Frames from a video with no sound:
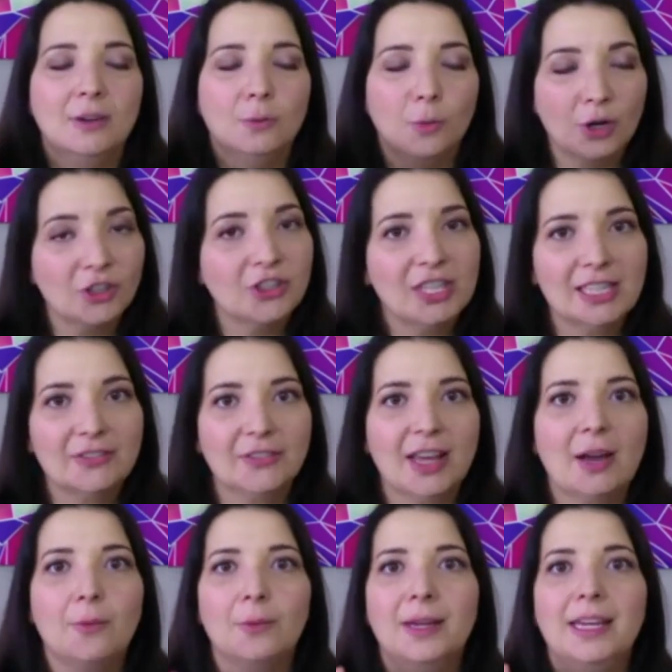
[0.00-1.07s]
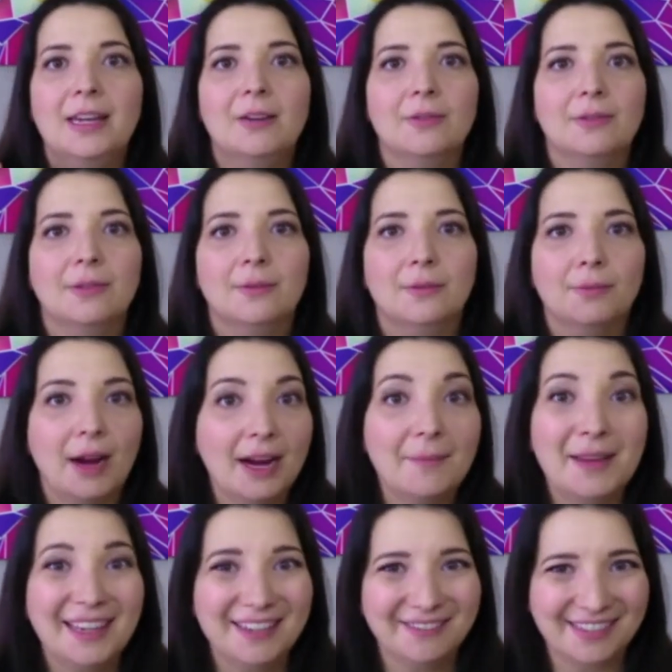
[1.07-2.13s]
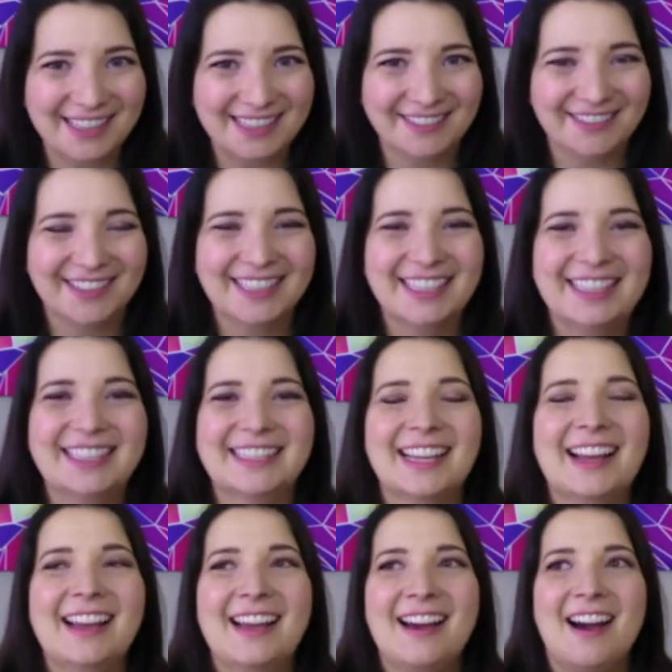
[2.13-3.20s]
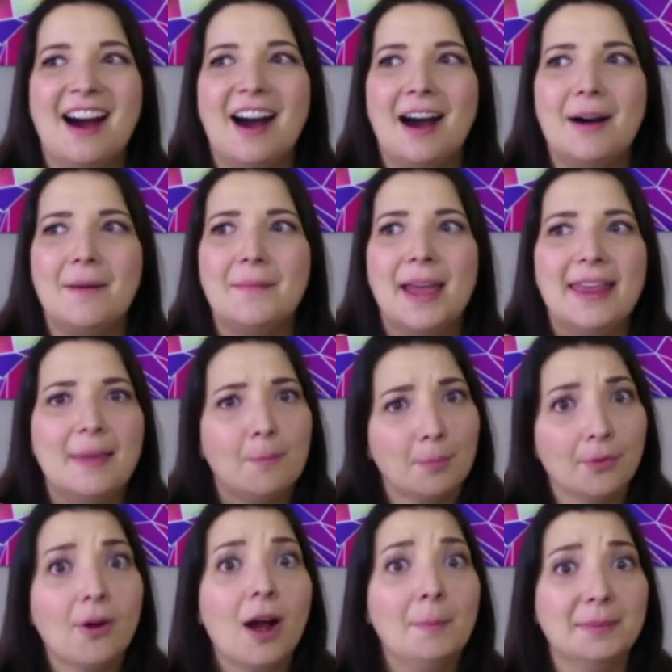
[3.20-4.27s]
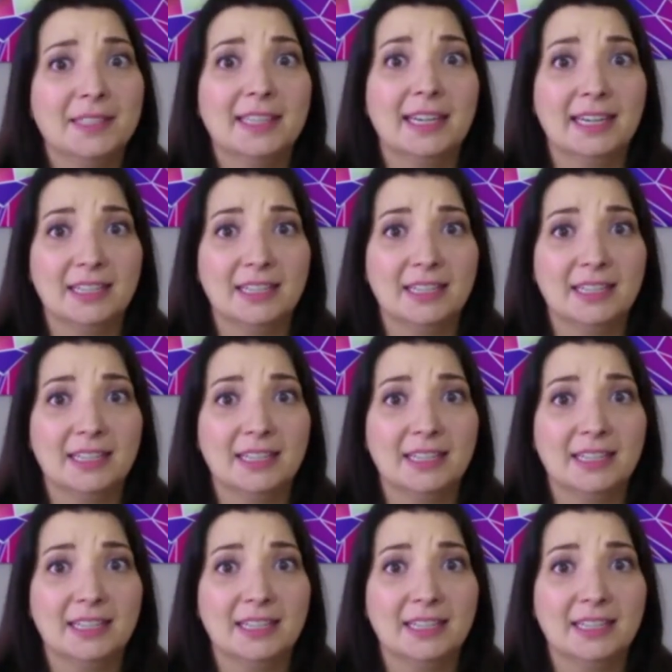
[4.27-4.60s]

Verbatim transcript: worksheets for that week, recommended resources, um, and then prompts to